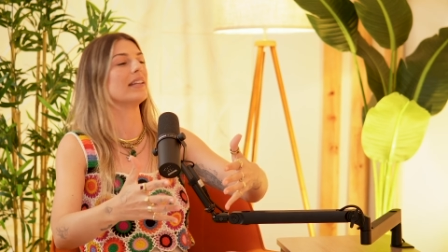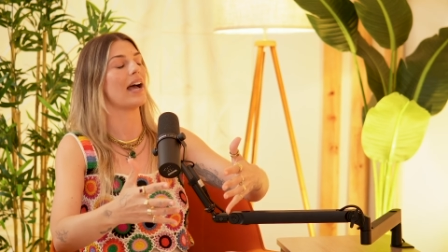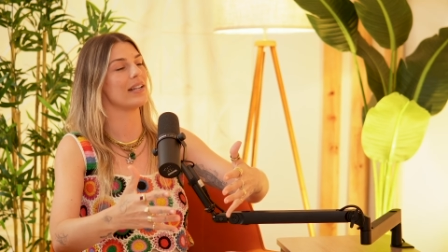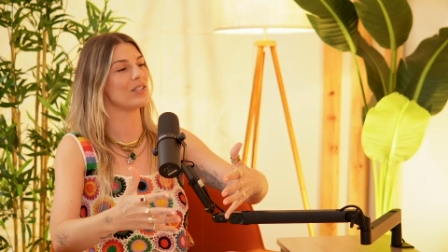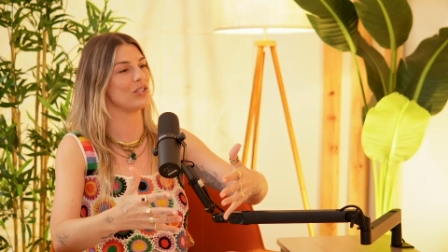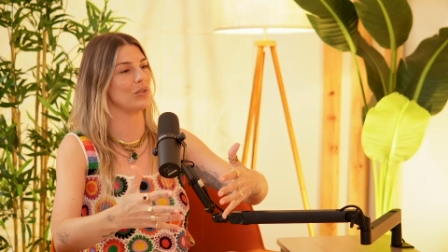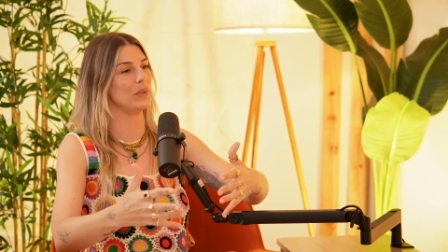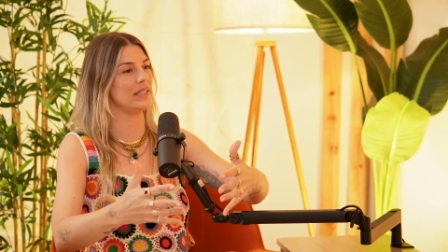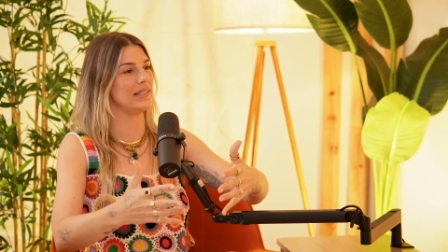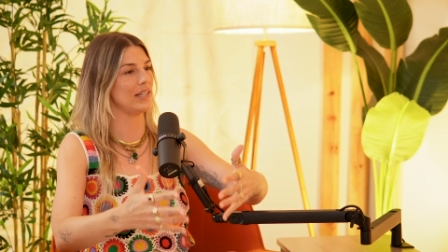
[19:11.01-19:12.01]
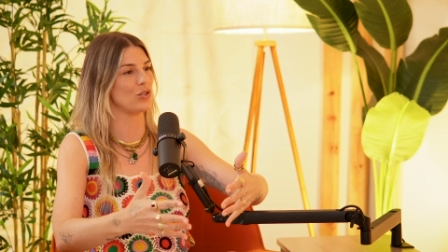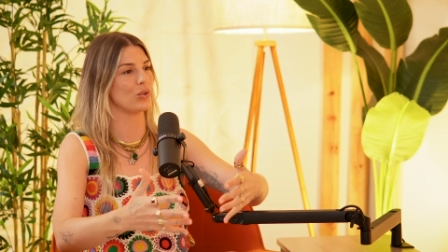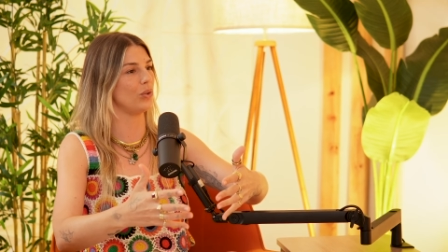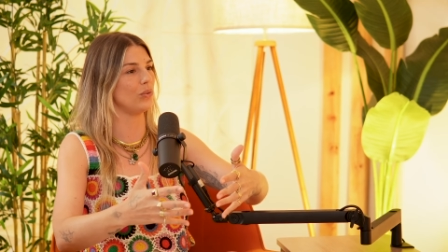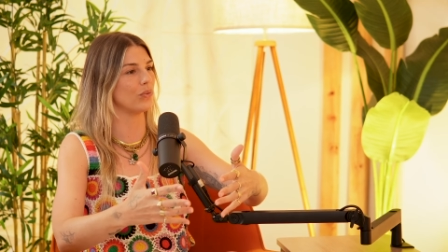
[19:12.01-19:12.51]
that to a
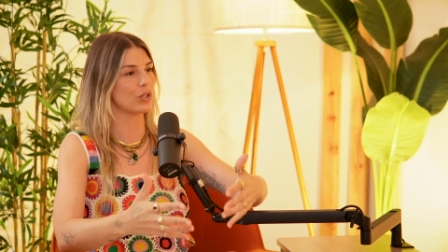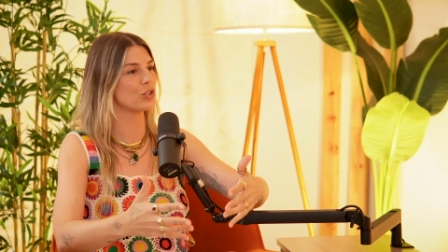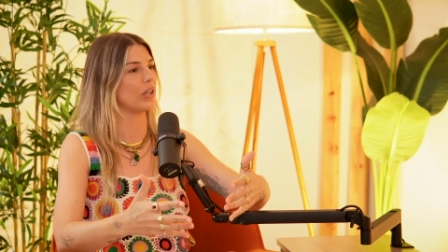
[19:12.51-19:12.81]
digital version.